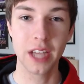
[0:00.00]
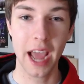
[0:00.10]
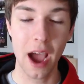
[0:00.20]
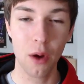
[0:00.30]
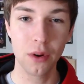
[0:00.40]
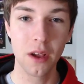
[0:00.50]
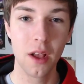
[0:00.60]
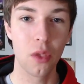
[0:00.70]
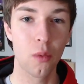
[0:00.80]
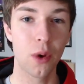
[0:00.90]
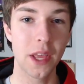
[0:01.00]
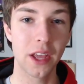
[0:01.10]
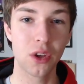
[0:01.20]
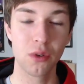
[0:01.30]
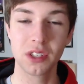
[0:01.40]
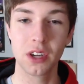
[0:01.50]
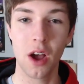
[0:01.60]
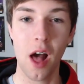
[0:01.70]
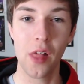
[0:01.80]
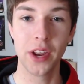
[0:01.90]
town, where he then goes into
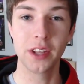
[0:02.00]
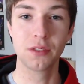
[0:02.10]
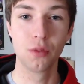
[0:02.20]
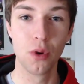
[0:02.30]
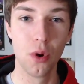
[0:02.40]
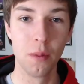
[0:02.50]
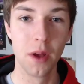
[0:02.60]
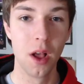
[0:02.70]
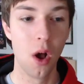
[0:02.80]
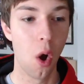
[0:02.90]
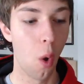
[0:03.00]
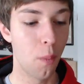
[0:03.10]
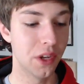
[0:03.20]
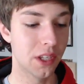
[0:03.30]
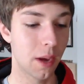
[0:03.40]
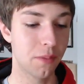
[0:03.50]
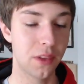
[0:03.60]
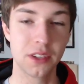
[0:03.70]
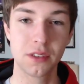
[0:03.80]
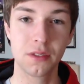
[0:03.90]
Holiday's room, opens up
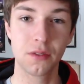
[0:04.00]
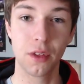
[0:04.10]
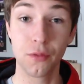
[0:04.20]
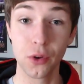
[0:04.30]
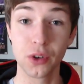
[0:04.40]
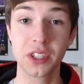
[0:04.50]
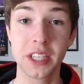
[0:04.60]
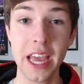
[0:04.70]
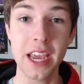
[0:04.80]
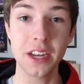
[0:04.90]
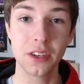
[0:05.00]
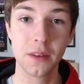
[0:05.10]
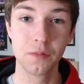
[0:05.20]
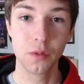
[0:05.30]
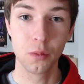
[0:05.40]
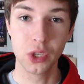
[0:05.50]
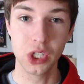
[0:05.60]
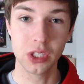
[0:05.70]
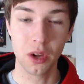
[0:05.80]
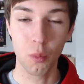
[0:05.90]
the first gate, which
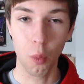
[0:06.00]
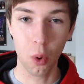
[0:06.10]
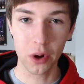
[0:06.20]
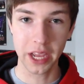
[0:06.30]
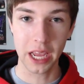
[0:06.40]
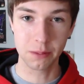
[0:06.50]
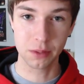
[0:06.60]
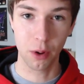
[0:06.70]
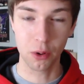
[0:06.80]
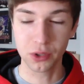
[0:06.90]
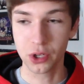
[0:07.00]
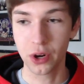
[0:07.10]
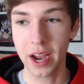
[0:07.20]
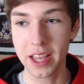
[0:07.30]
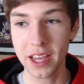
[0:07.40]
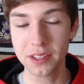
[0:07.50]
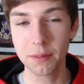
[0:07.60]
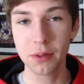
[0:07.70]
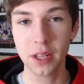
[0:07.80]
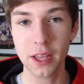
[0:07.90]
is a War Games poster, and he has to
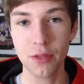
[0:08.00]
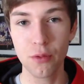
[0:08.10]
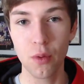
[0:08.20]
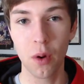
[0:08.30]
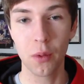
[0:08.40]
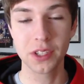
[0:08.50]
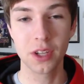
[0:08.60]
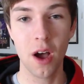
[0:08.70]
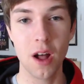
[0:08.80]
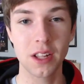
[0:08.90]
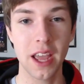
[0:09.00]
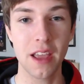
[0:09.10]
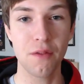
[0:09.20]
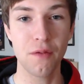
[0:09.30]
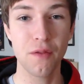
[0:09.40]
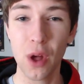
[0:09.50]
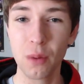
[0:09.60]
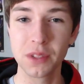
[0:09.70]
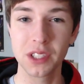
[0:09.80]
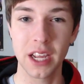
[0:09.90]
play through what's called a
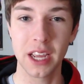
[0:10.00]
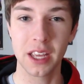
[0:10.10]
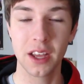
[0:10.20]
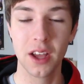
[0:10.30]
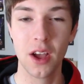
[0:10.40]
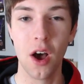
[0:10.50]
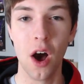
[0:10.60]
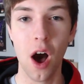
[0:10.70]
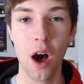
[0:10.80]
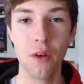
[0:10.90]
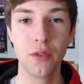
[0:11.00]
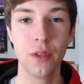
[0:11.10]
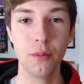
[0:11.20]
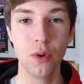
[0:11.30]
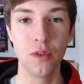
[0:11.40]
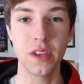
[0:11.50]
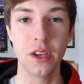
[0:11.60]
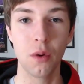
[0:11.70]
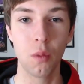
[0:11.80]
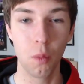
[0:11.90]
film sync of the
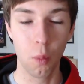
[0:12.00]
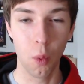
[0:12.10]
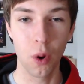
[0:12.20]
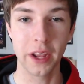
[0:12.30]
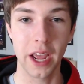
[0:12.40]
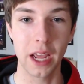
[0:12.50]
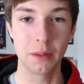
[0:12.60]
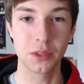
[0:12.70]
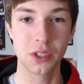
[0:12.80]
movie War Games.